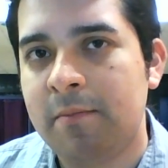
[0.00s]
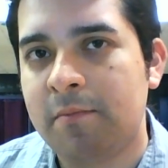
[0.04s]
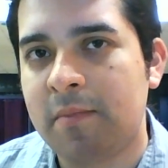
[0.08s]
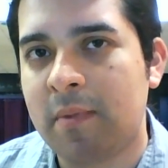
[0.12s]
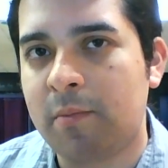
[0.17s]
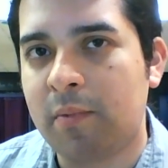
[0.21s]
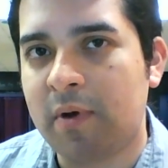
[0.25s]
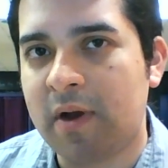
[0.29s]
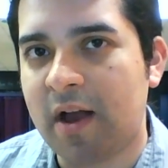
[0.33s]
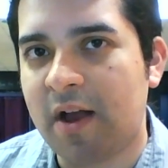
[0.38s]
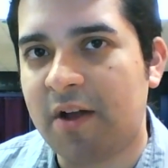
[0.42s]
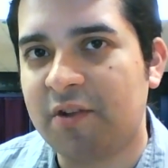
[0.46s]

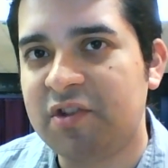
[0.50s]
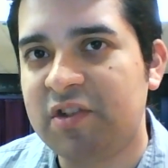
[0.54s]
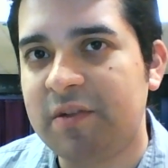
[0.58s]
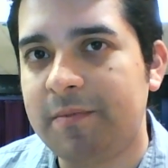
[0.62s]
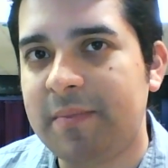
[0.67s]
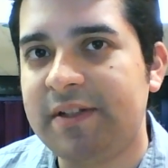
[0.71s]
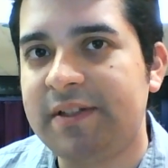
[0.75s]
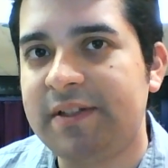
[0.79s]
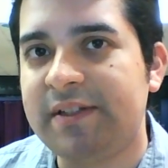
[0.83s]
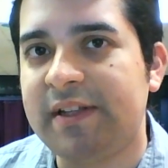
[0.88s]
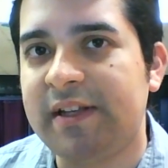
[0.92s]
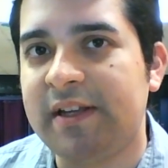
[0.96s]
Remember,
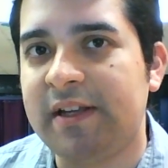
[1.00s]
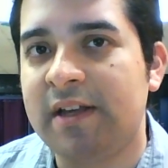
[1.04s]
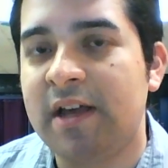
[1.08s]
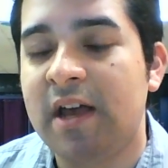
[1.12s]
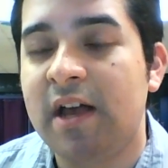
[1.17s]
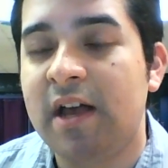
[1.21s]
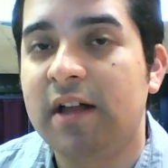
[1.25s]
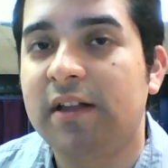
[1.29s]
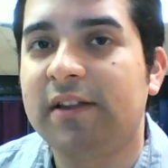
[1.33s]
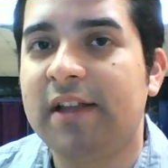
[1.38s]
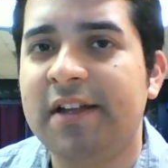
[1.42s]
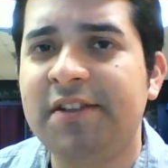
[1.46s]
LGBT.
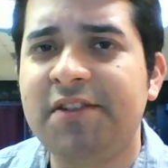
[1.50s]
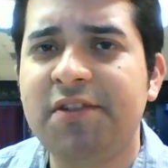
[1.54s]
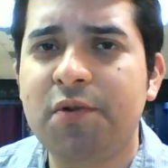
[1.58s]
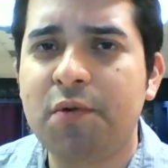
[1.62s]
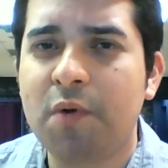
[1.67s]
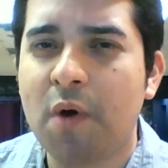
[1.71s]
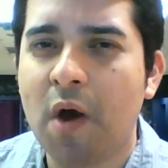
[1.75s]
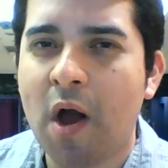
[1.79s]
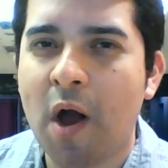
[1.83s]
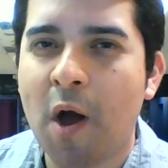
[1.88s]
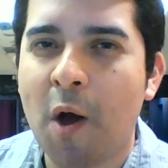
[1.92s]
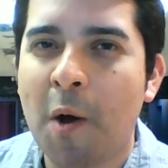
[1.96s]
Let's
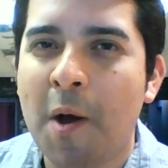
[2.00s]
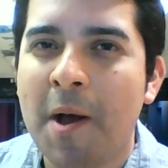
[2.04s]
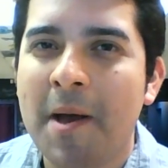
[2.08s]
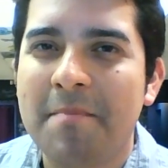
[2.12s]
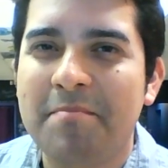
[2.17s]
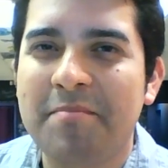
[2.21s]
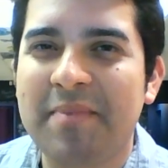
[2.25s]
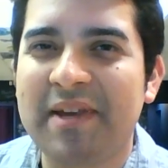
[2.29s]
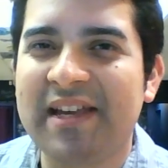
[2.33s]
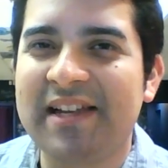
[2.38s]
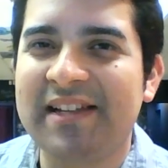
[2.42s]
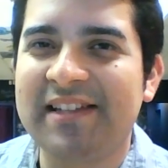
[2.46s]
grow
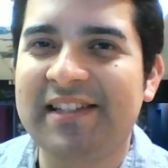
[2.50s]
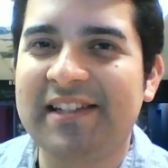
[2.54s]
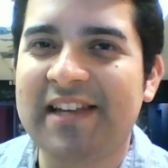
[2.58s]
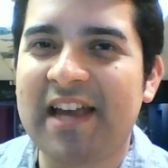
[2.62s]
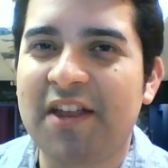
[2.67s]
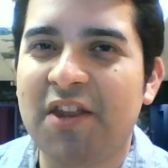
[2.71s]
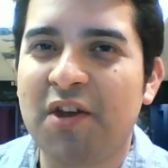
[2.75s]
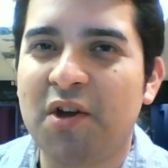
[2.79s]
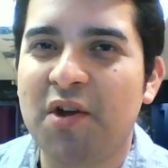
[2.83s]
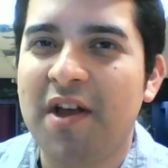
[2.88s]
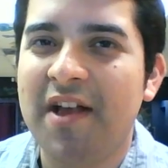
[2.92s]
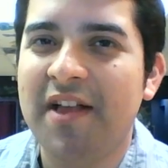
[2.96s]
being
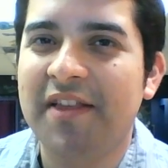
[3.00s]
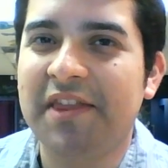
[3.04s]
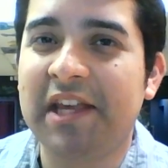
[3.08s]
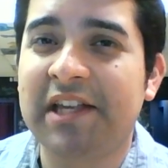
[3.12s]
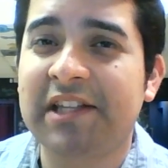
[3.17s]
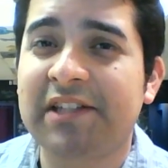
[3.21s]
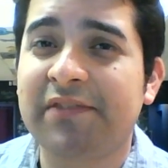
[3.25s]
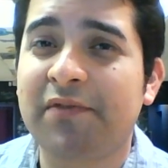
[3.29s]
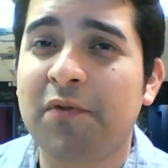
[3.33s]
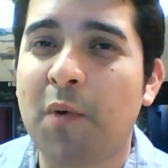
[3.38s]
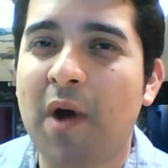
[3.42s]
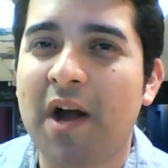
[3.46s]
together.
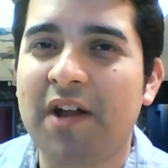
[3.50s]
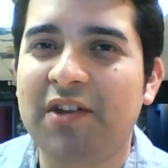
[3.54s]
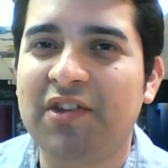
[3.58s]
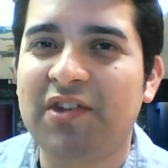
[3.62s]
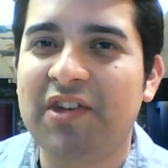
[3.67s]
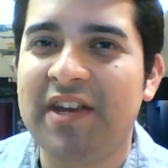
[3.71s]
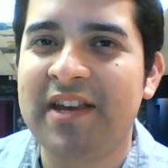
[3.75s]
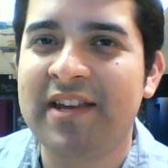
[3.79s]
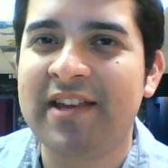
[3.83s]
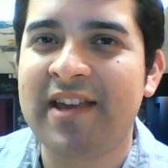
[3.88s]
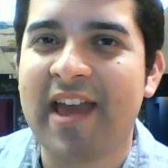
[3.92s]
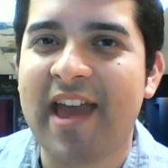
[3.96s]
Thanks for
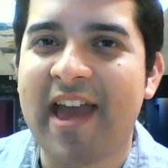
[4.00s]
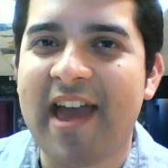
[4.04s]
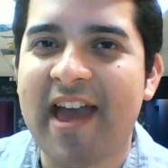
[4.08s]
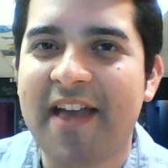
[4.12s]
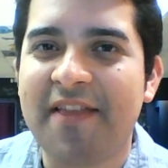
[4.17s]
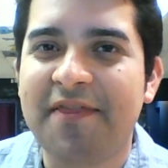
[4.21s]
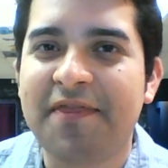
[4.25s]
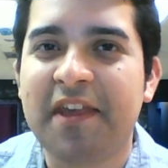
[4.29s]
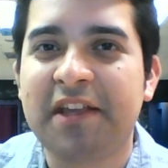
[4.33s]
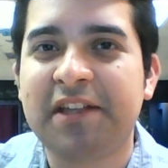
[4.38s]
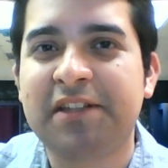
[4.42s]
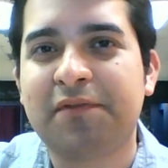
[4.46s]
watching,
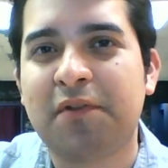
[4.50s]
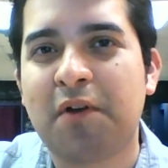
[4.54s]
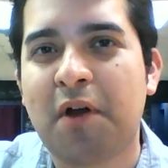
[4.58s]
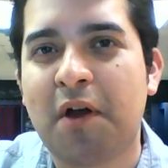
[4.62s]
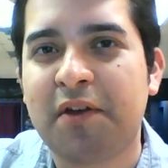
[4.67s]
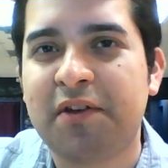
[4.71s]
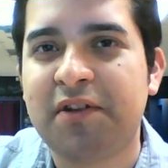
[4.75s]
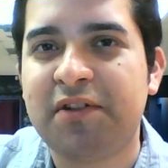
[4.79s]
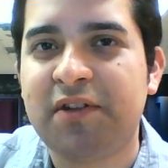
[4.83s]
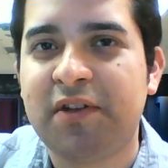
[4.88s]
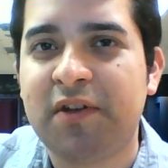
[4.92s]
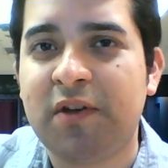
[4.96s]
and thanks for
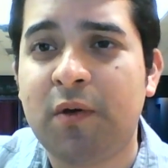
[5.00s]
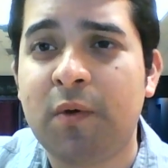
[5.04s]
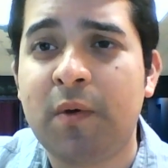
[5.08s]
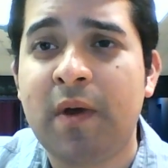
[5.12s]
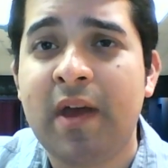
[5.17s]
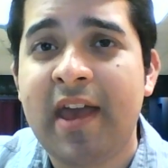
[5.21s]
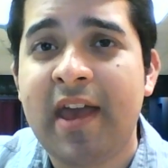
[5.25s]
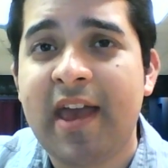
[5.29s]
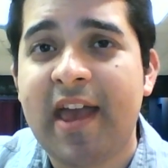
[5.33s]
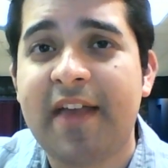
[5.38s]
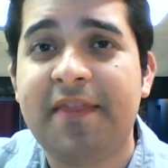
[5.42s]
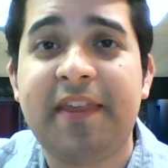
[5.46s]
all you do,
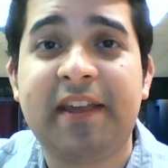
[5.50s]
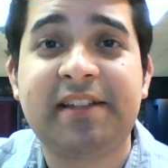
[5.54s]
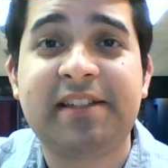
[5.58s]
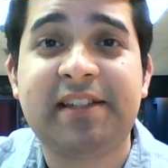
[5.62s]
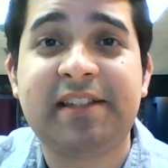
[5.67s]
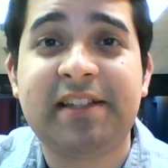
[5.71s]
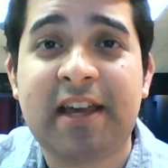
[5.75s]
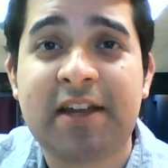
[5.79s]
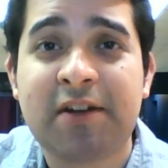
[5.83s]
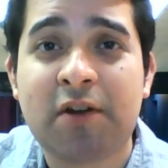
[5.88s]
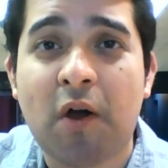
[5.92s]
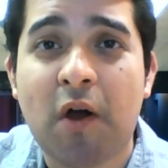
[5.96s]
and thanks
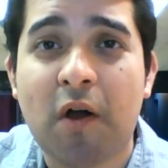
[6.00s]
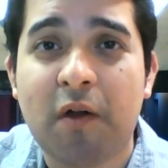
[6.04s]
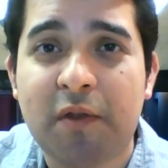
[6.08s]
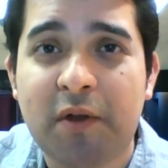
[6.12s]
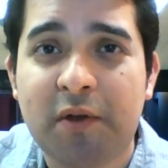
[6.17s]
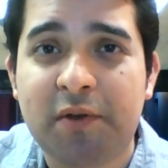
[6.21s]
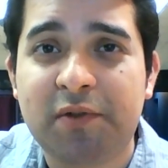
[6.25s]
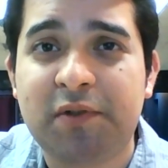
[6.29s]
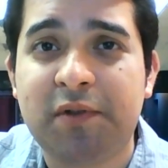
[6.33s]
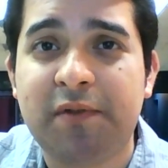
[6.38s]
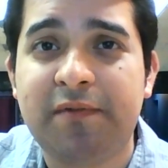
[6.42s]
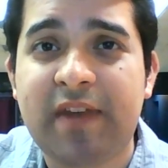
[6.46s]
again to all
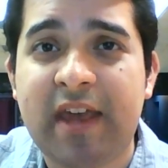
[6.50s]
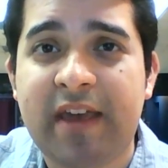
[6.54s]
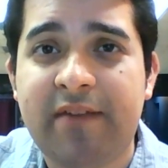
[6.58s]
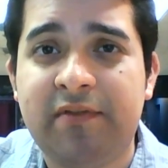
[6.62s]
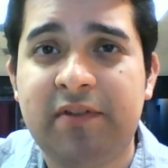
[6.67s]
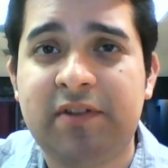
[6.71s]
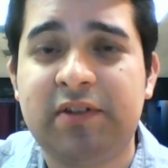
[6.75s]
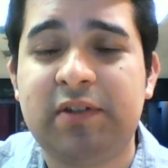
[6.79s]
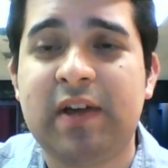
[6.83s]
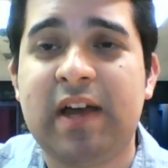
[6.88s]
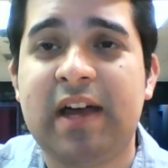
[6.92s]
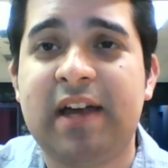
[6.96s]
those who gave
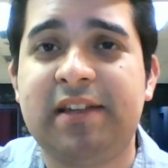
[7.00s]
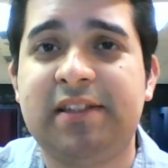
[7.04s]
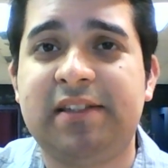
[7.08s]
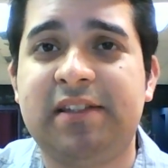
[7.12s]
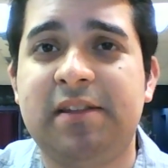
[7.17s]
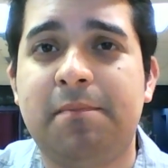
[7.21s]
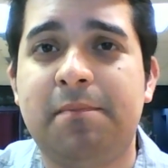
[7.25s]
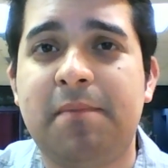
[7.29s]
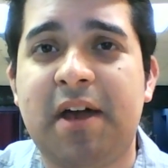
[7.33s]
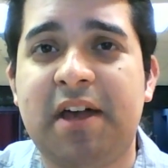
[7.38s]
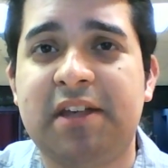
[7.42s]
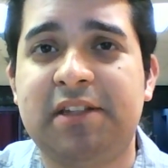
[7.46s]
in to us
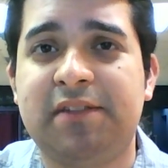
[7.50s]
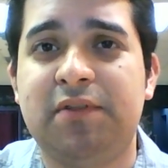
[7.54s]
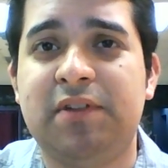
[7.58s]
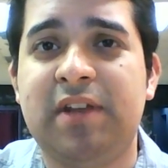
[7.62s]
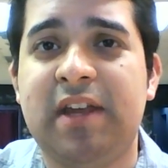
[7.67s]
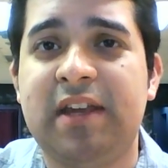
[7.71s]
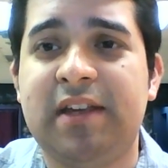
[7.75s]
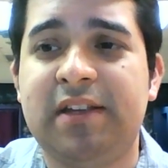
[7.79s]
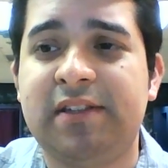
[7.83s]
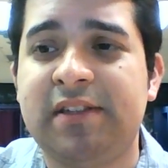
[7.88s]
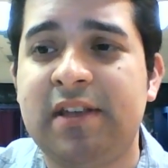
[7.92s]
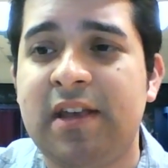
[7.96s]
in the past few
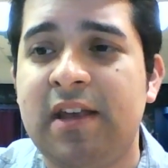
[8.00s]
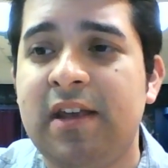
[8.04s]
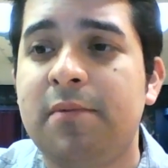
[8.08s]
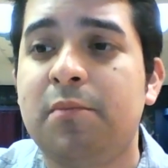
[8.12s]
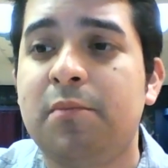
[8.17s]
days.